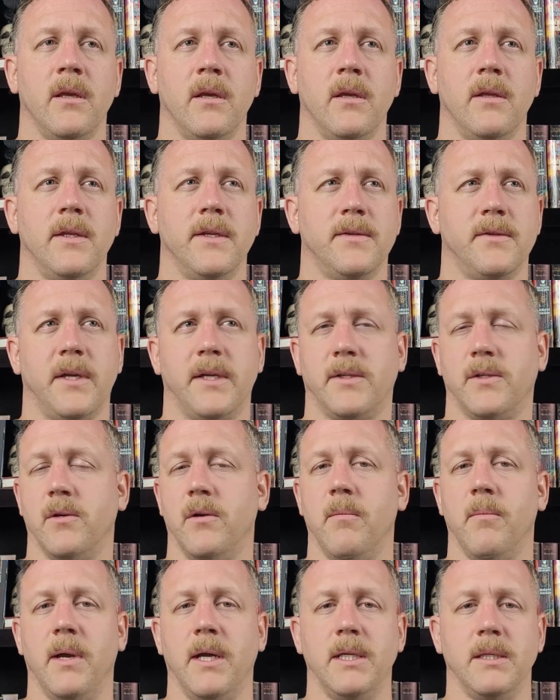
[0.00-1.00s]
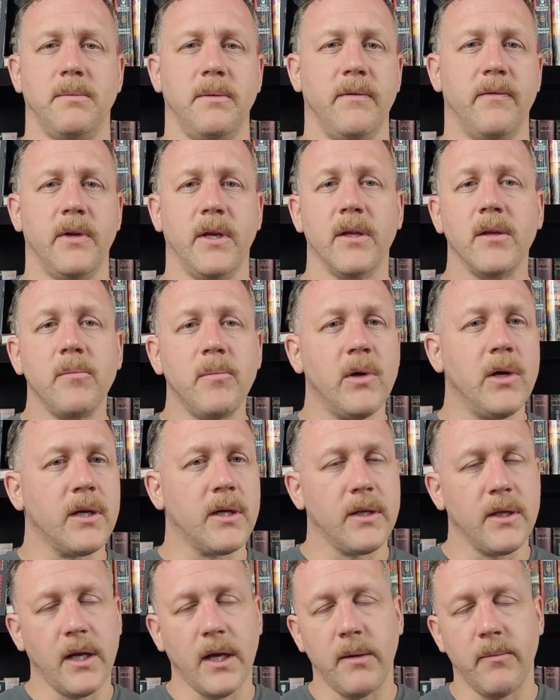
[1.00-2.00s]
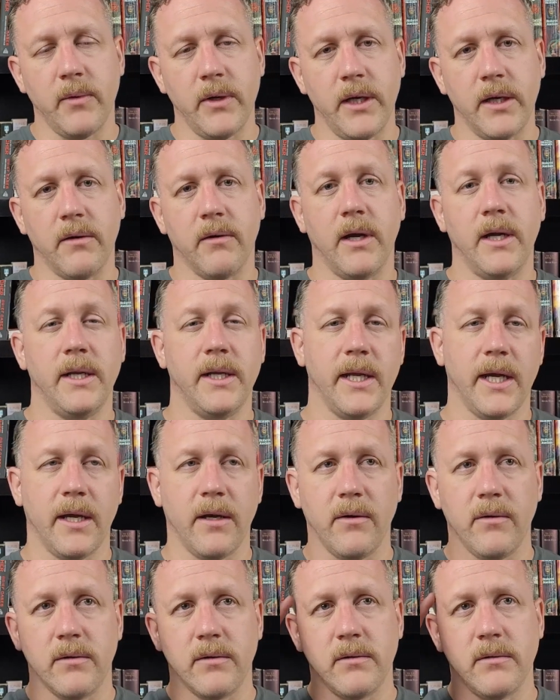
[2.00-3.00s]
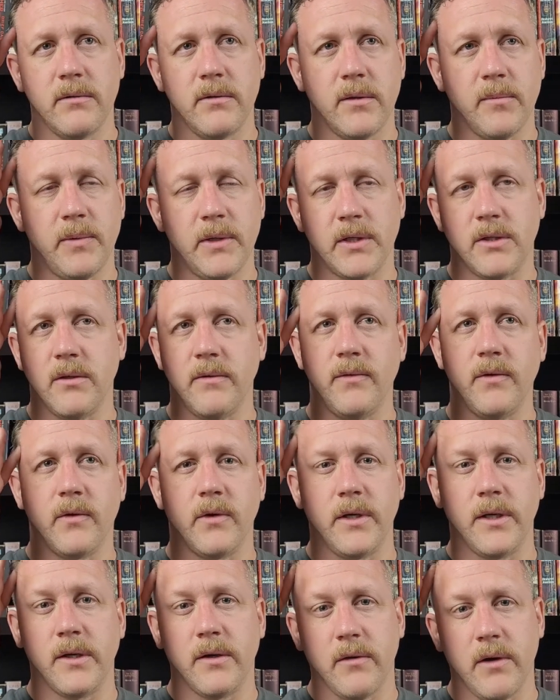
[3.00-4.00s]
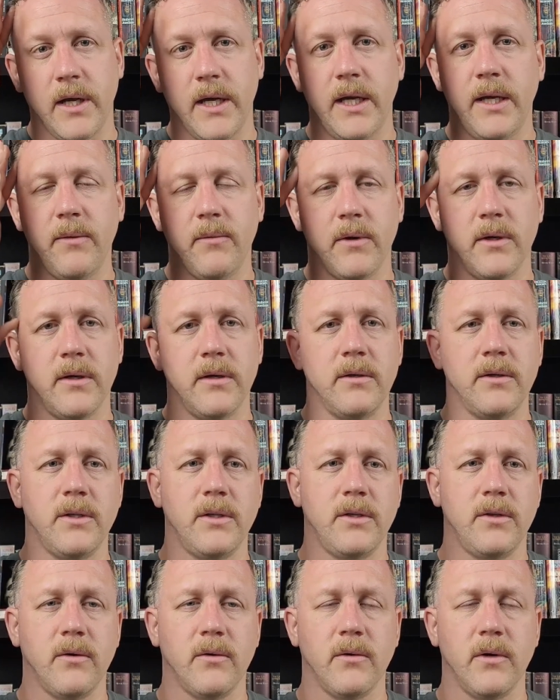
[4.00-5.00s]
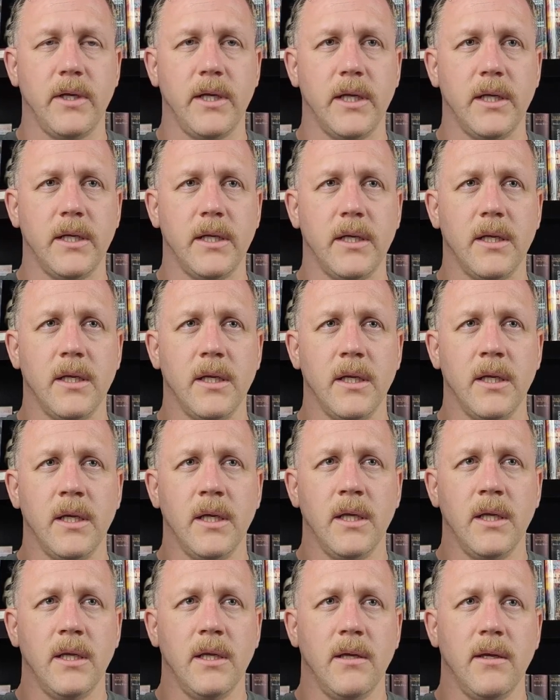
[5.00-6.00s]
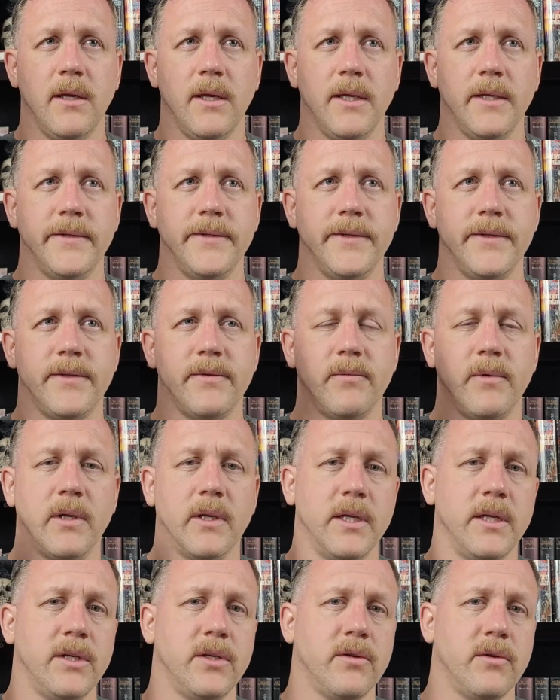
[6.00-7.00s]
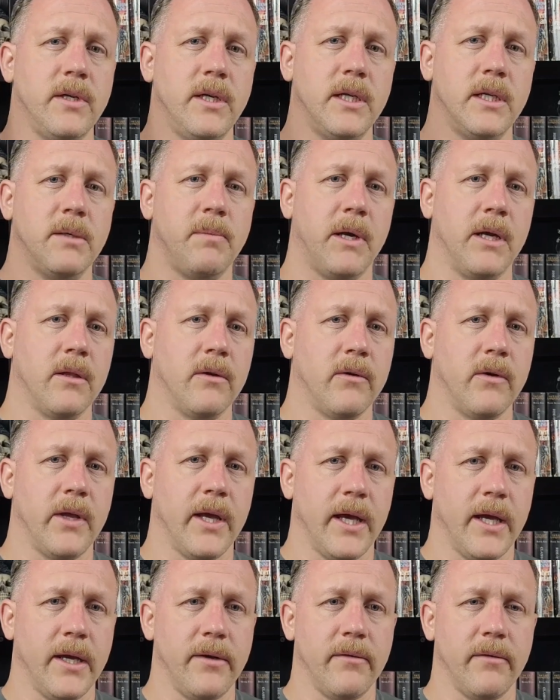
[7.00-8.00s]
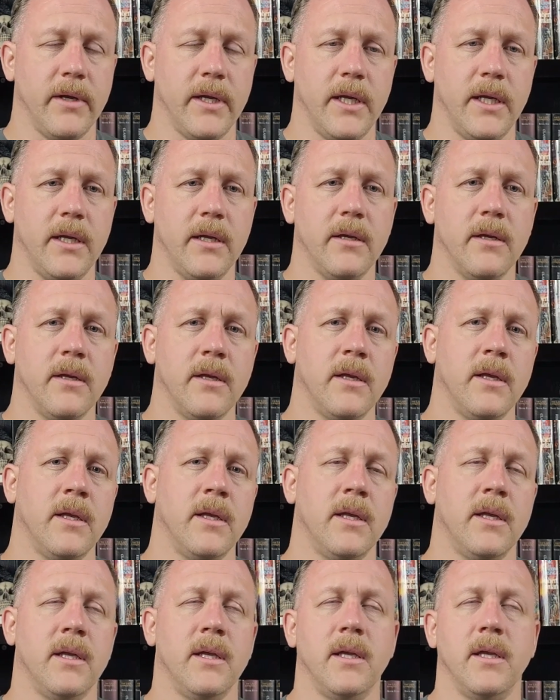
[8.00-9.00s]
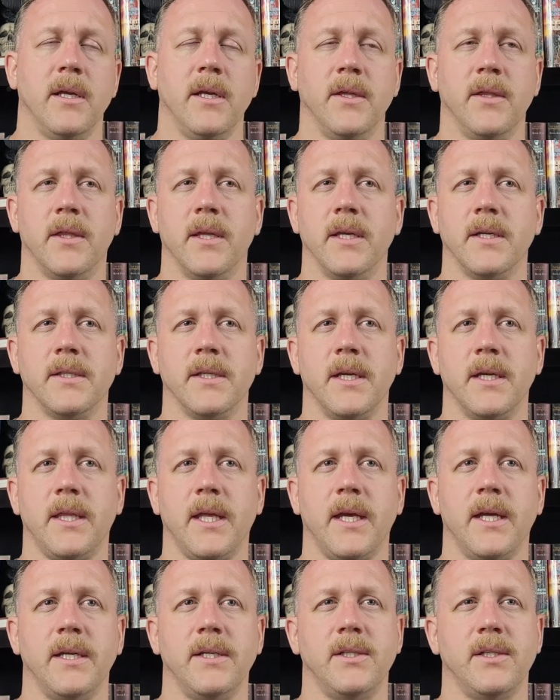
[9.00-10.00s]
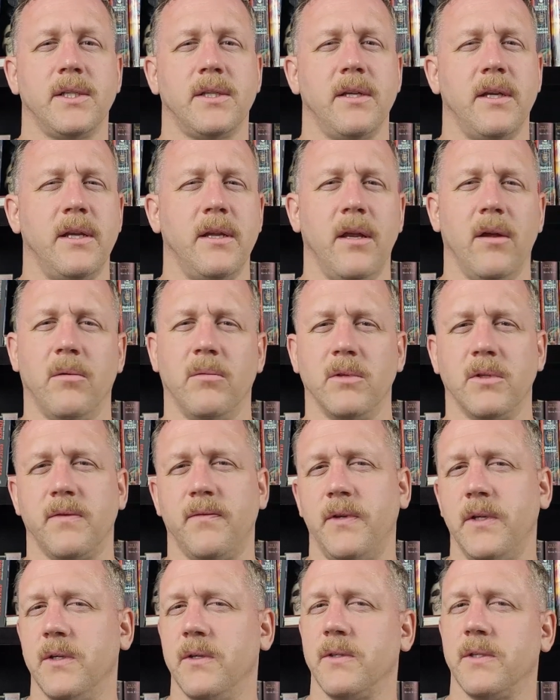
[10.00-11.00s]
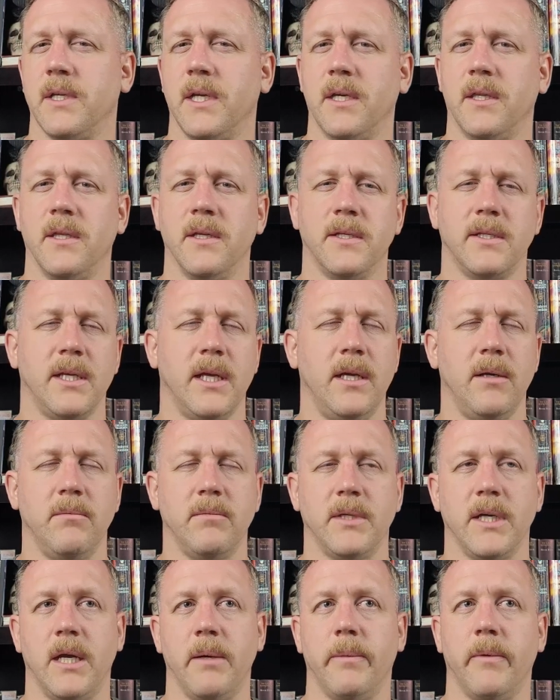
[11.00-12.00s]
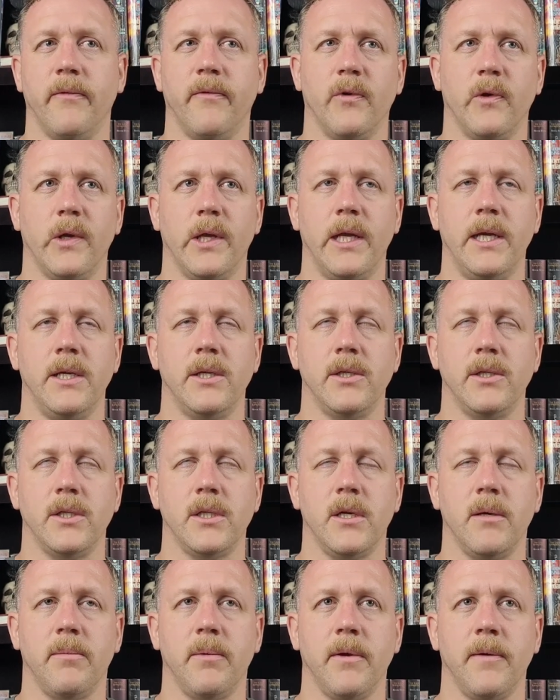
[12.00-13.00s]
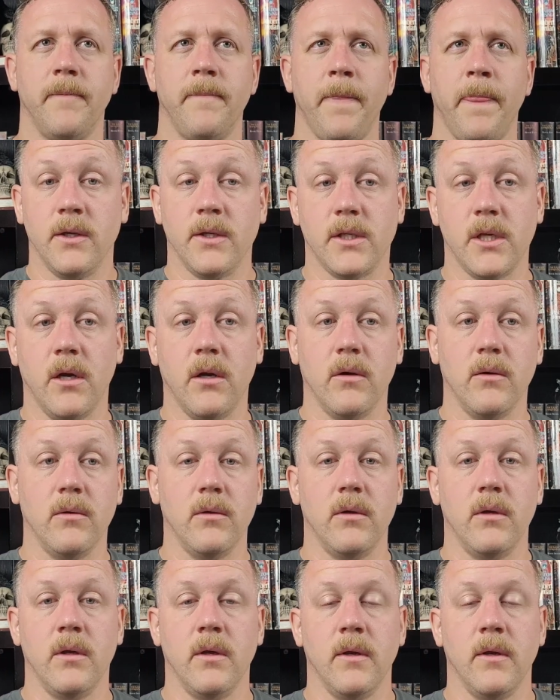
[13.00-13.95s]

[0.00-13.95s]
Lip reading: This actually reminds me of another book that I'm reading right now, The Picture of Dorian Gray, where Dorian is really intrigued by Lord Henry and things like that. It almost feels like the same type of relationship. So